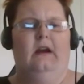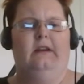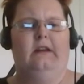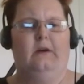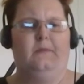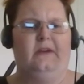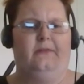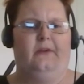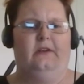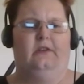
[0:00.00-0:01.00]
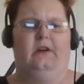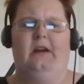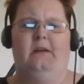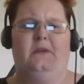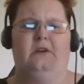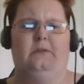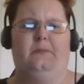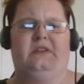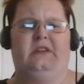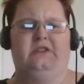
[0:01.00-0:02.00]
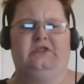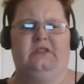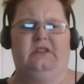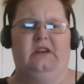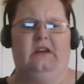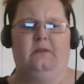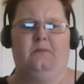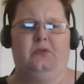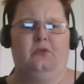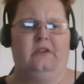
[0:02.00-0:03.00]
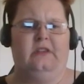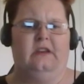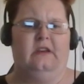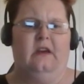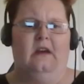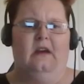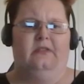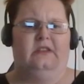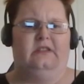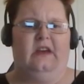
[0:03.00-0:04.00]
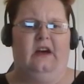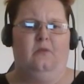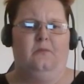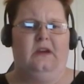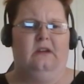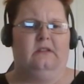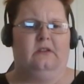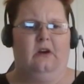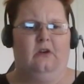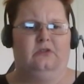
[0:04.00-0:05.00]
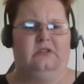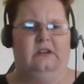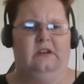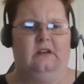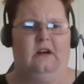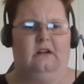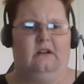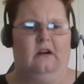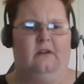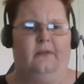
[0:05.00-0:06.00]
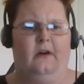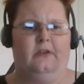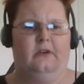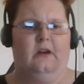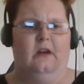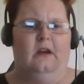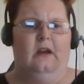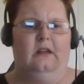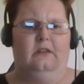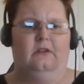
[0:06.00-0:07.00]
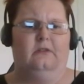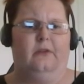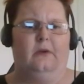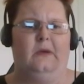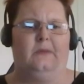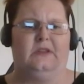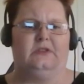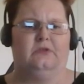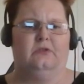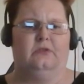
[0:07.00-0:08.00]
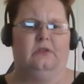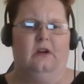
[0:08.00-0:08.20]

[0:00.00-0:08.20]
And now, my father, I am here to petition thee, and implore thee, that thou mayest go to Enoch, our father, and learn from him the truth,